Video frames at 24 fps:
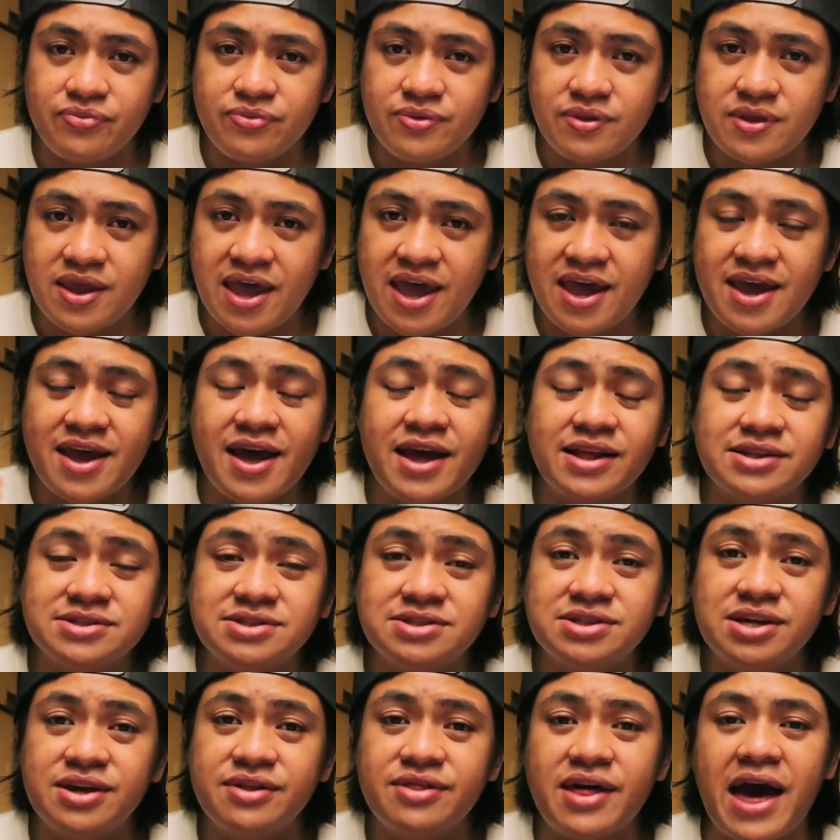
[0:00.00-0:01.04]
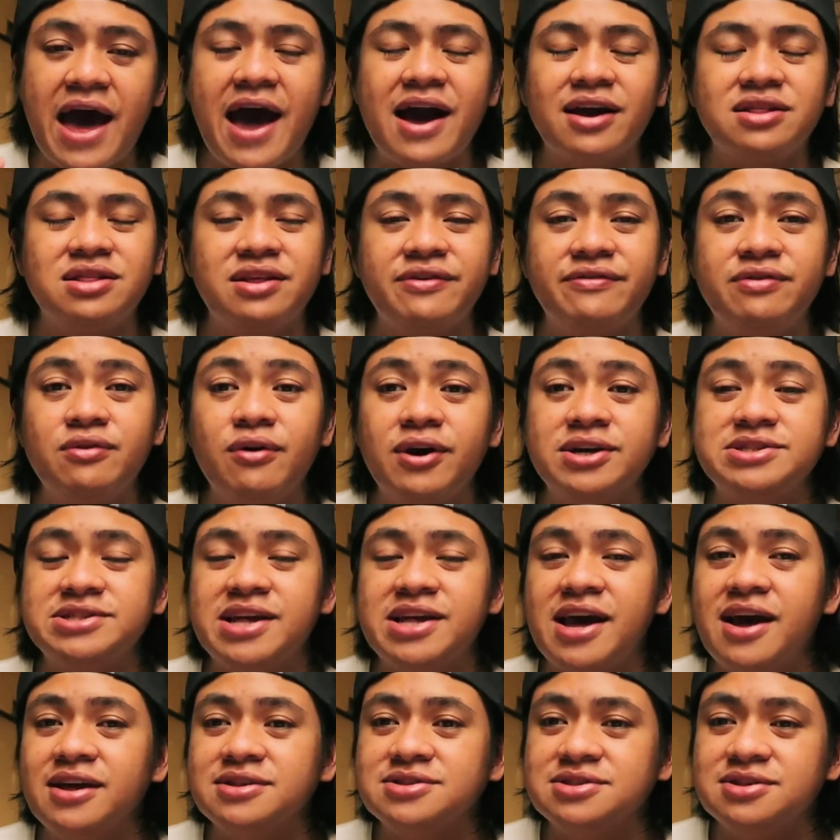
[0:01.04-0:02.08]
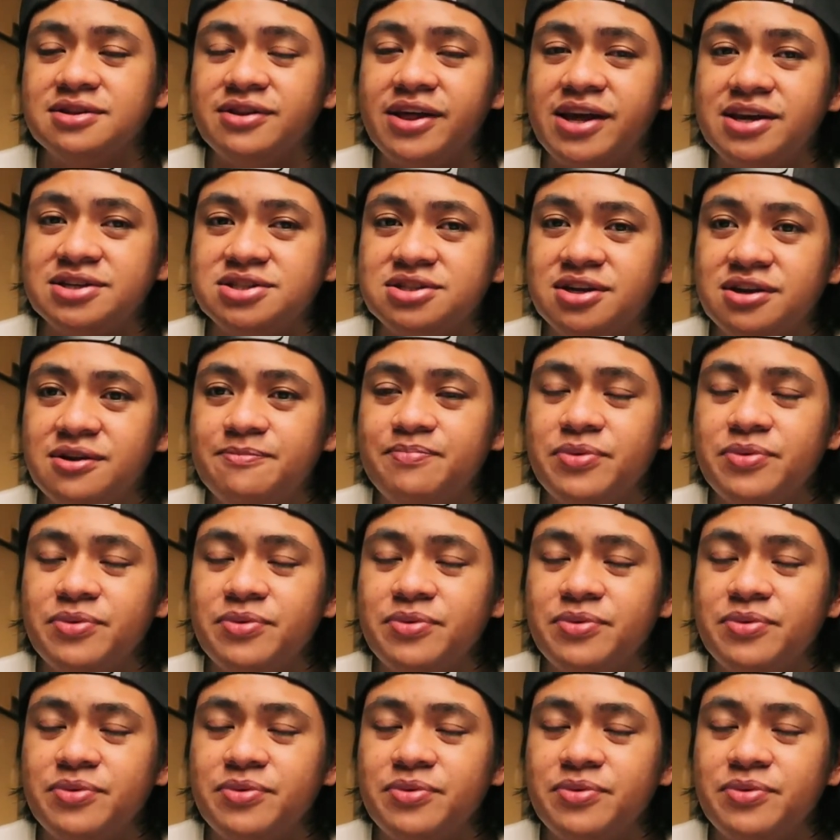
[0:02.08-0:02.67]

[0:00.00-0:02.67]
ANC, the active noise cancellation.